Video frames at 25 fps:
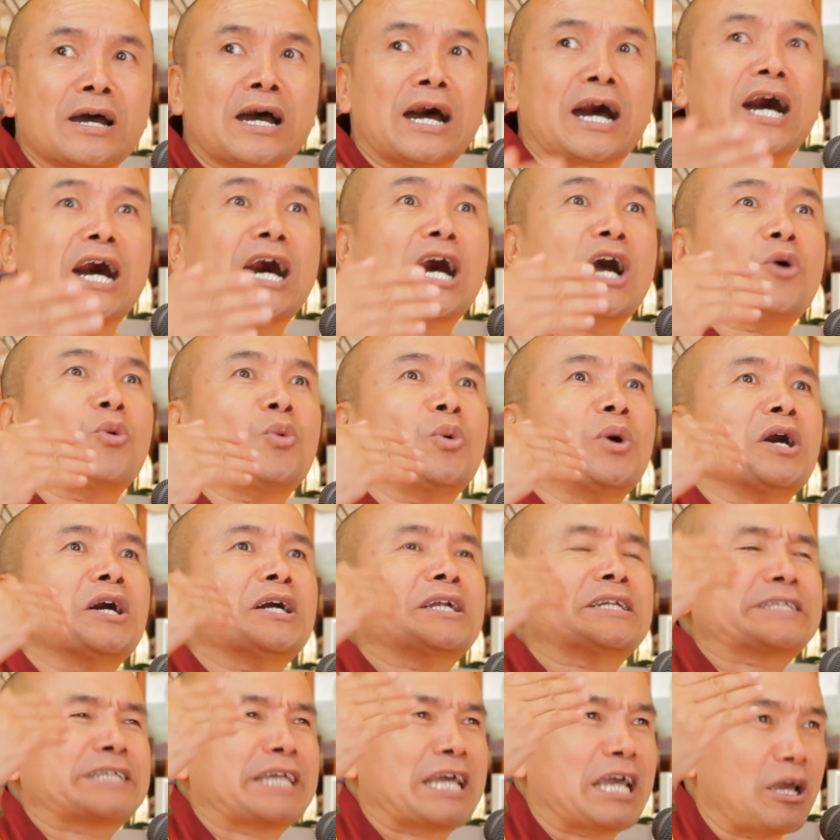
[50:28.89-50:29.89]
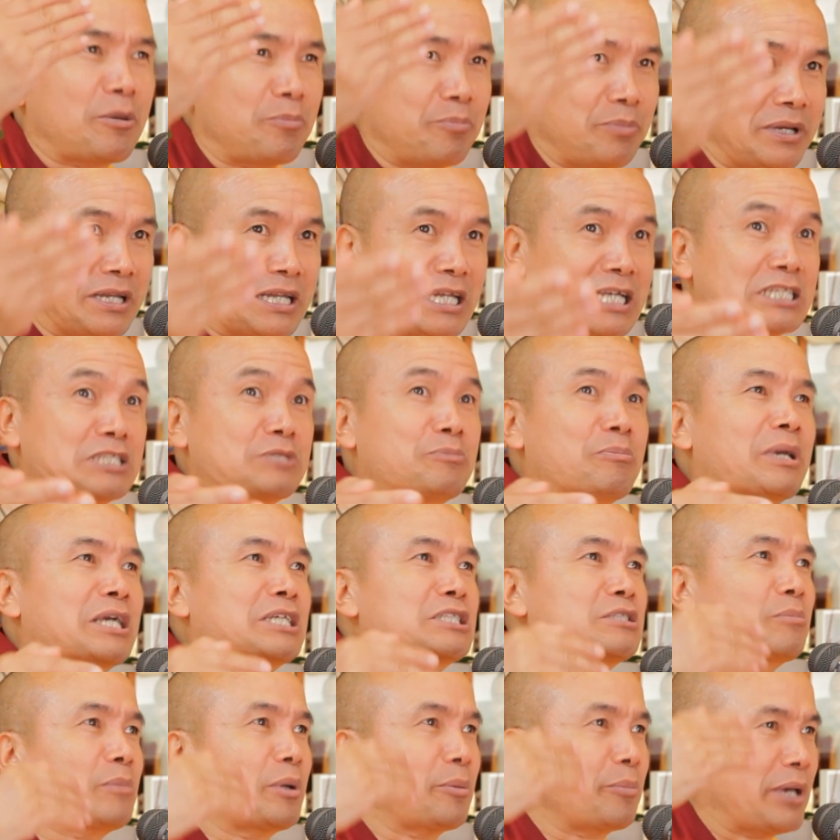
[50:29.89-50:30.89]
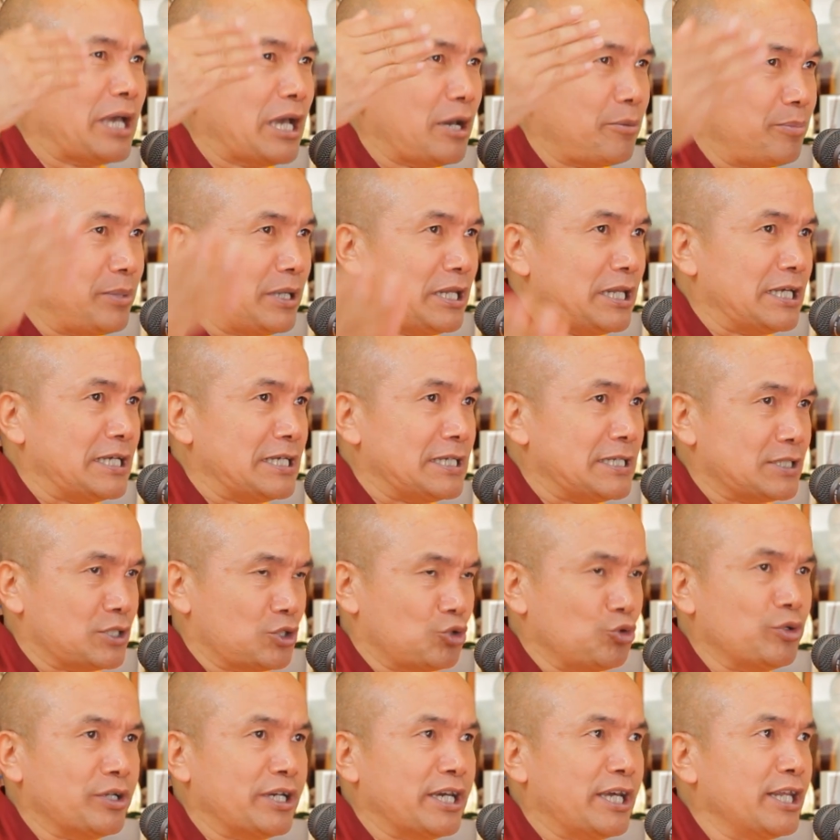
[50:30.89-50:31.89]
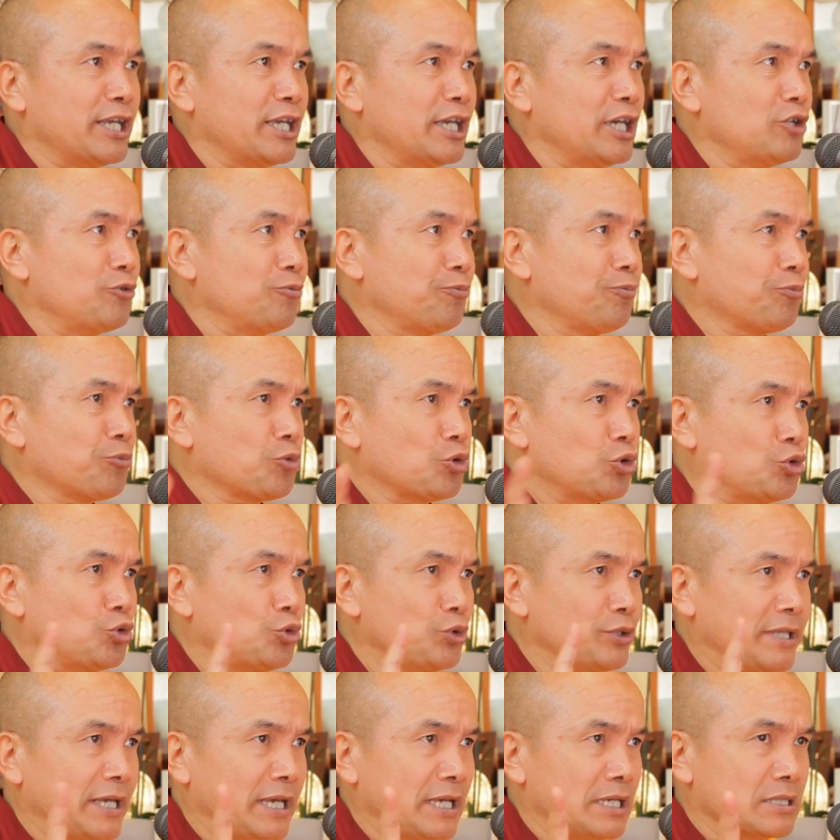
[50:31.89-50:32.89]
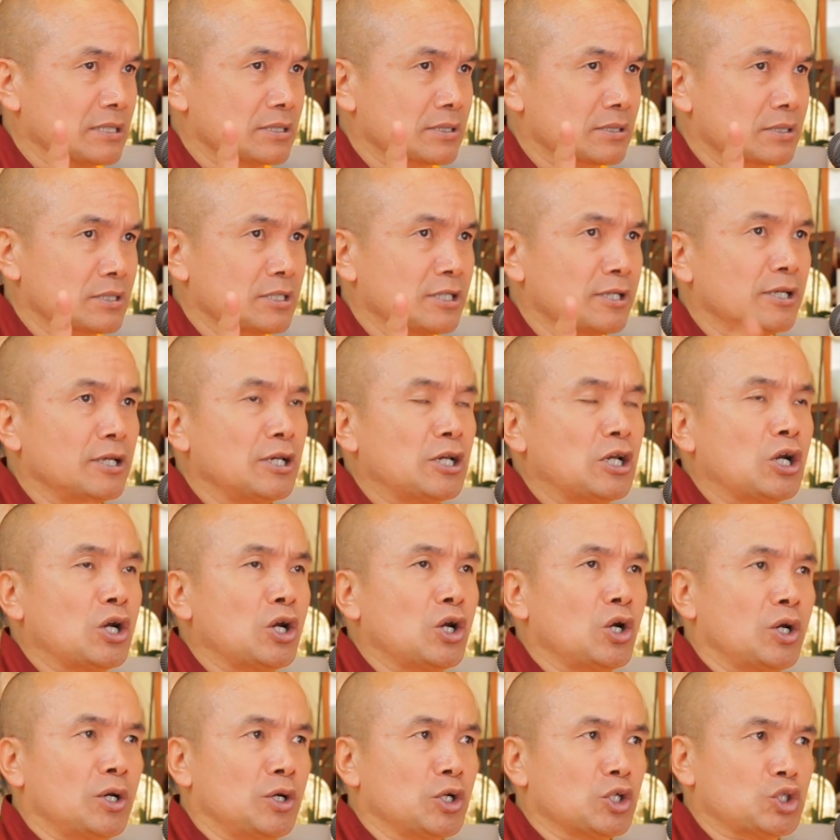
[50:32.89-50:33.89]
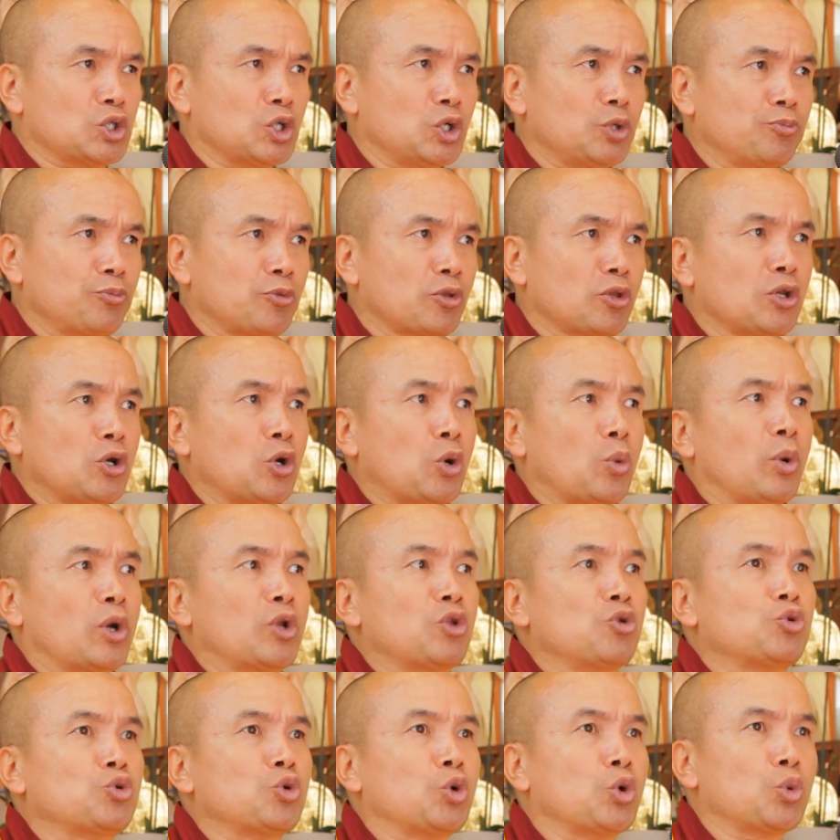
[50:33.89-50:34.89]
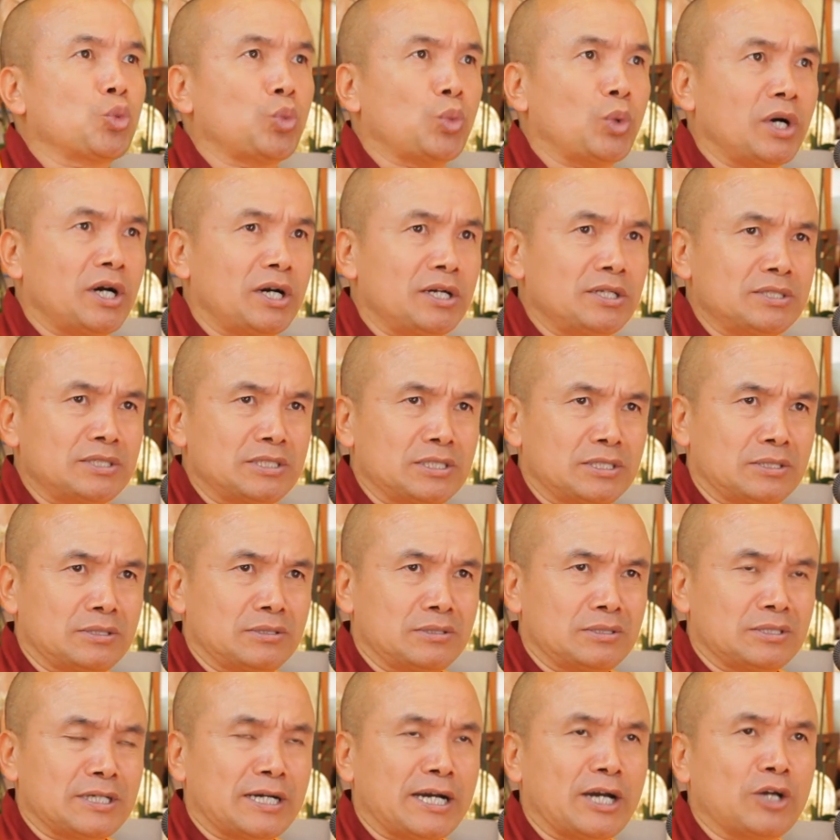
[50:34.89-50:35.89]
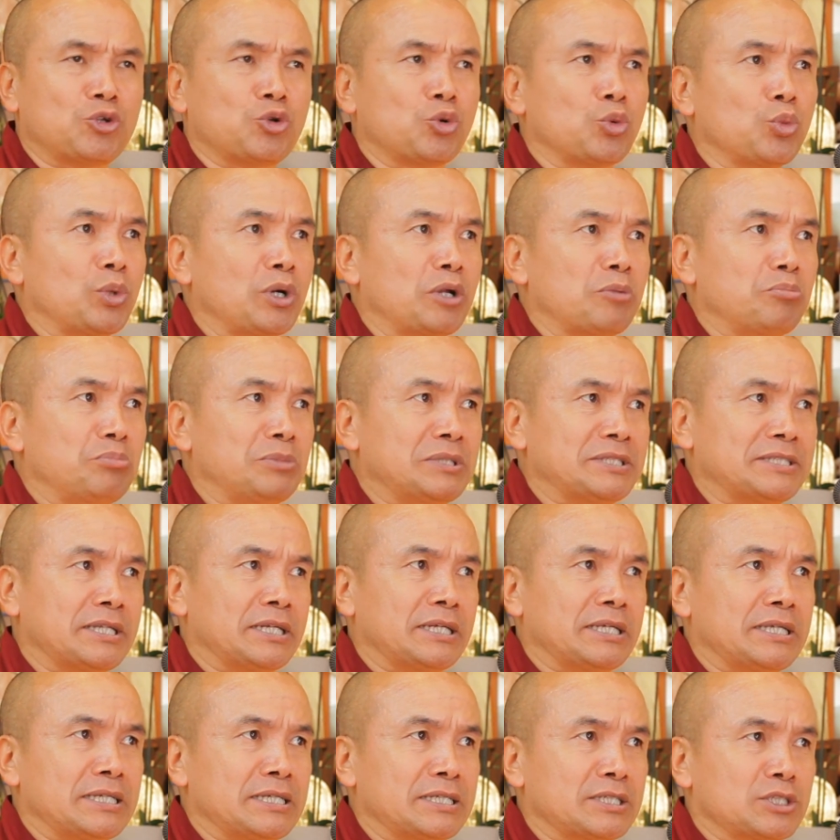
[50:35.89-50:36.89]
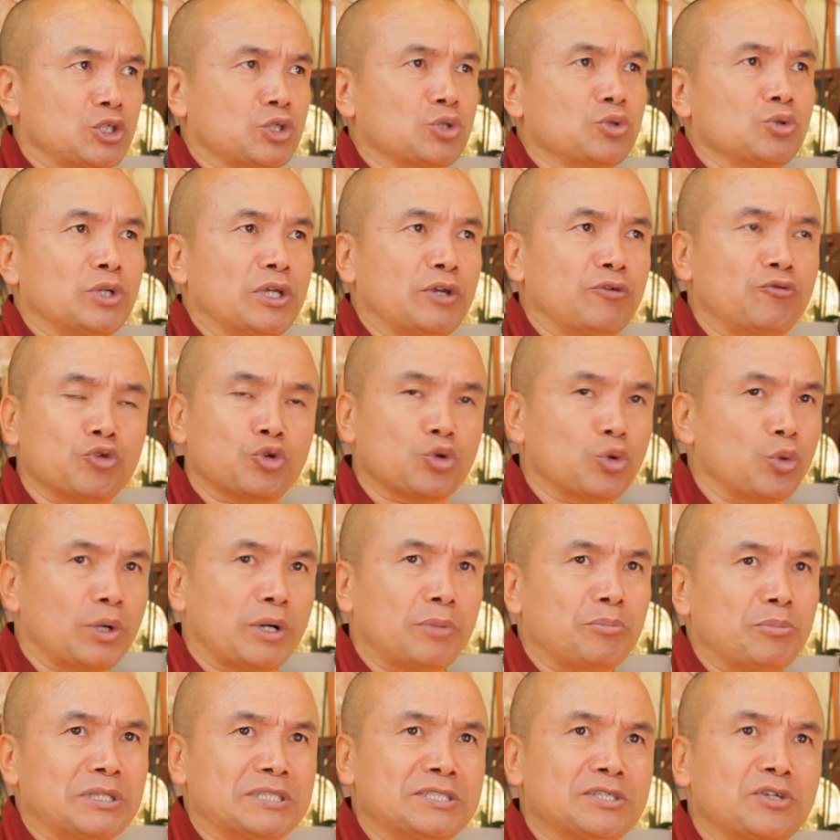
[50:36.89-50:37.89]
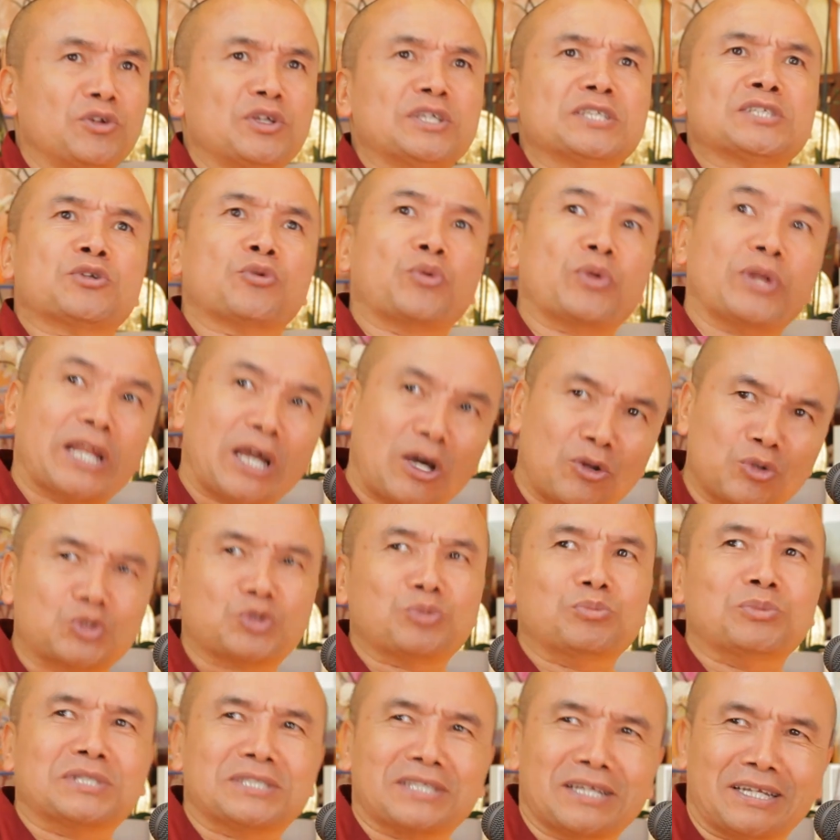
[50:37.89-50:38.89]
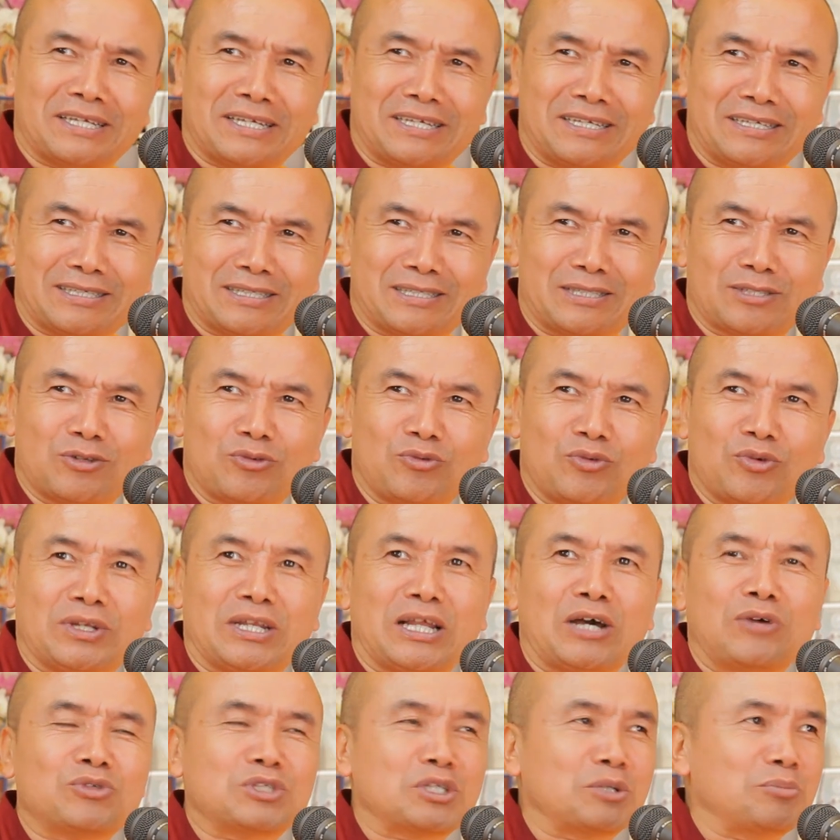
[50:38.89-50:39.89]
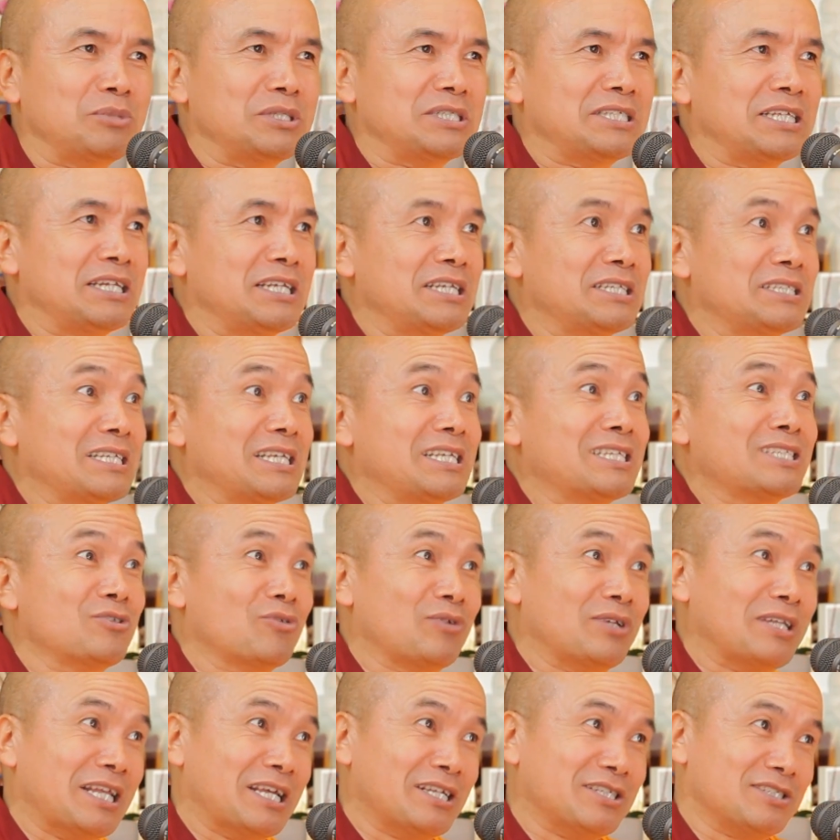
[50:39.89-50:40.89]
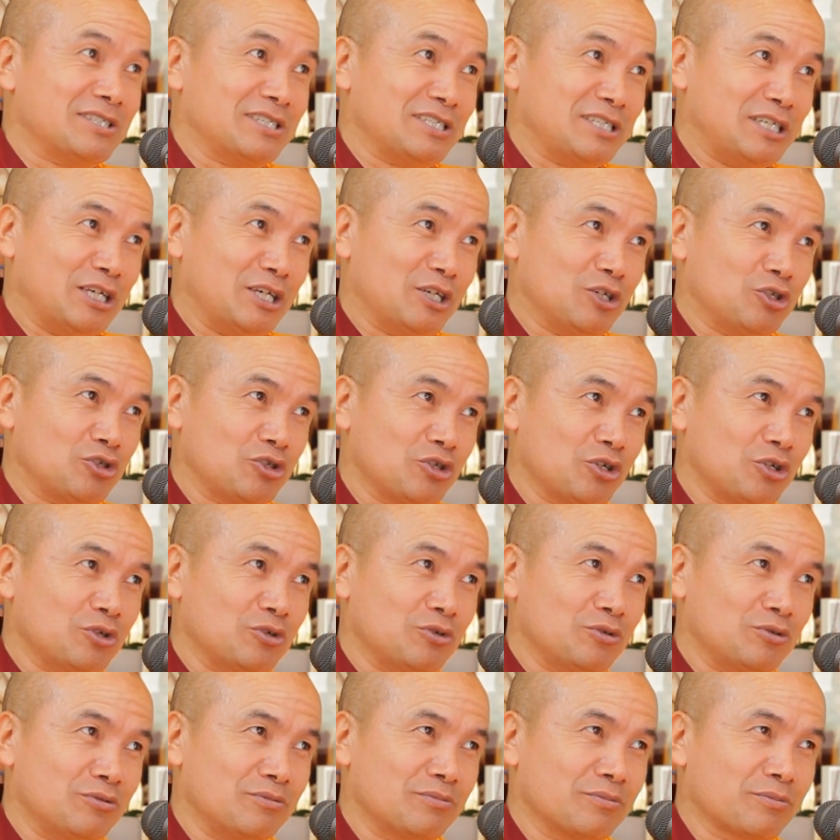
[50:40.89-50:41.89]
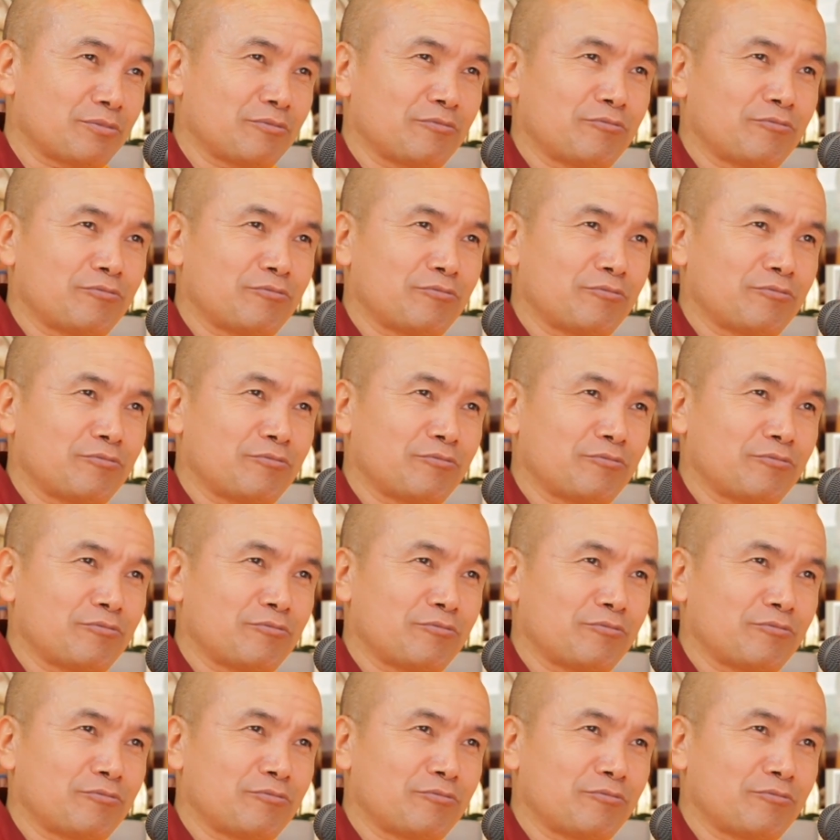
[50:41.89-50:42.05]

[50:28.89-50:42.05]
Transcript: I want happiness, maximum happiness. You getting it? Two things. So what you don't want, I don't want miseries. If you don't want miseries, renounce miseries. Renouncing miseries is renunciation.